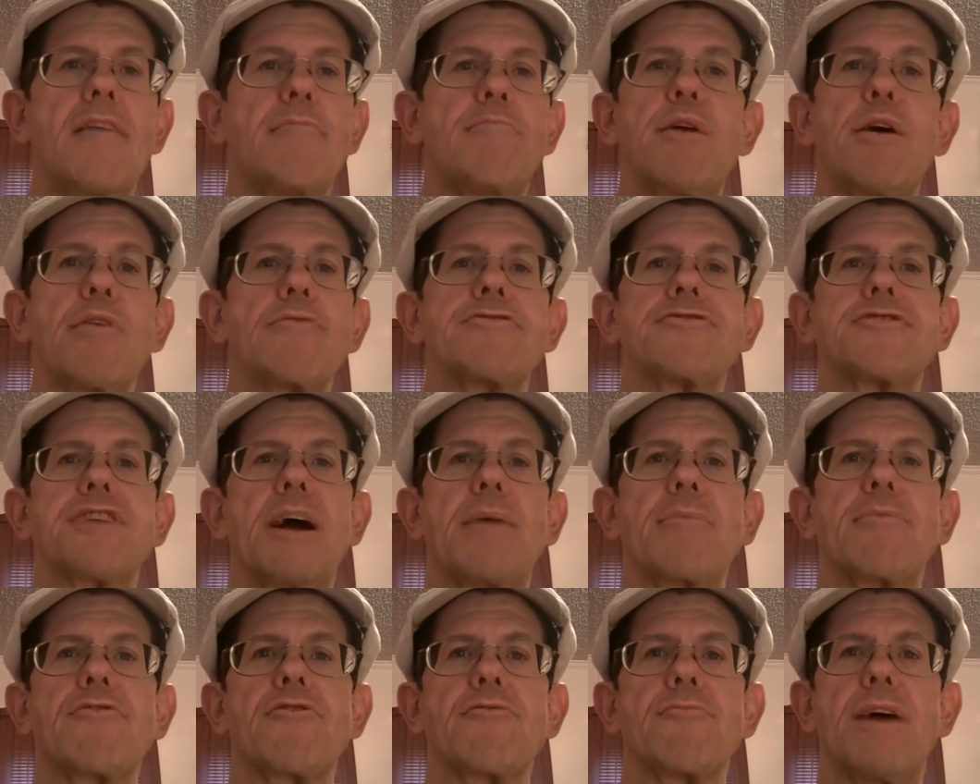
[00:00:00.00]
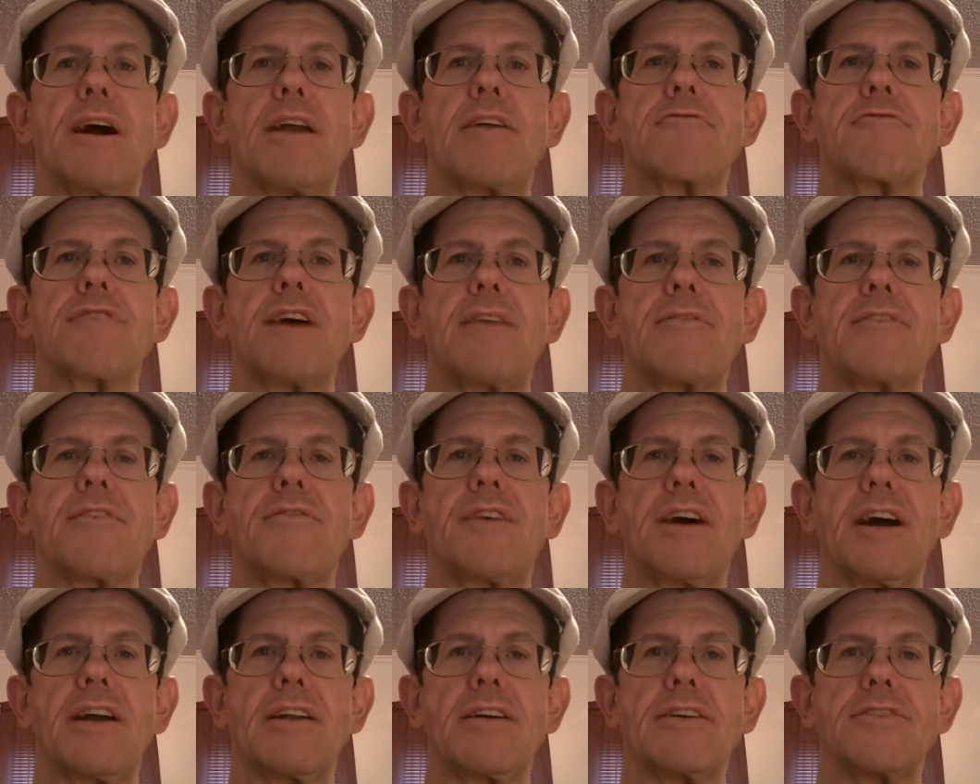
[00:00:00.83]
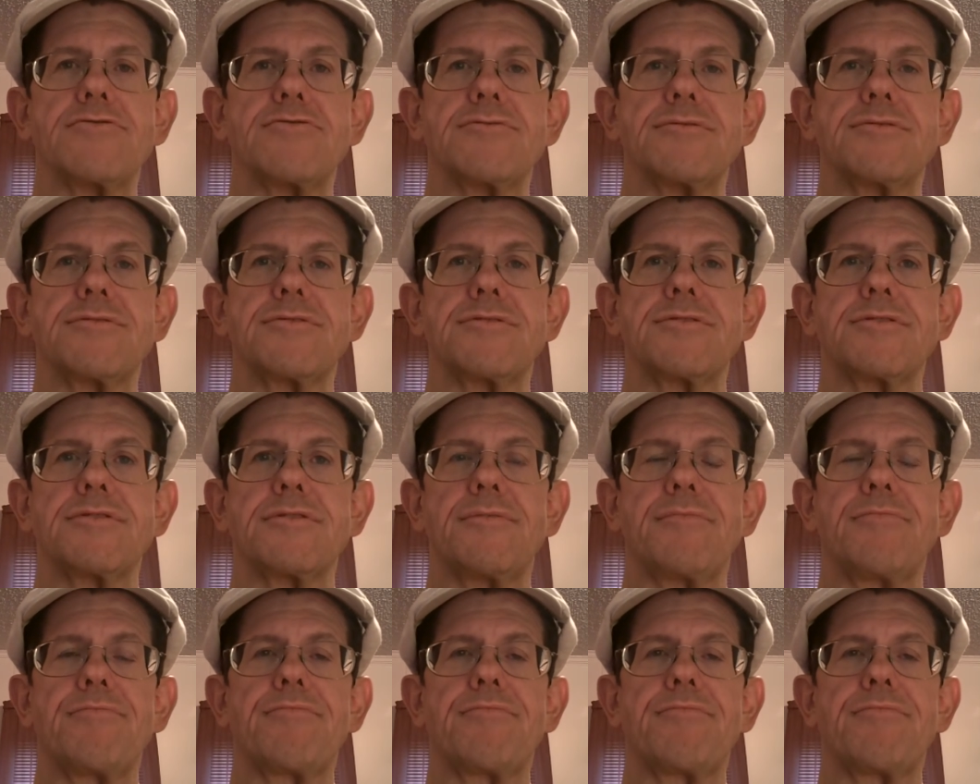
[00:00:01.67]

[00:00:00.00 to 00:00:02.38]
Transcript: both stopped for minor traffic violations.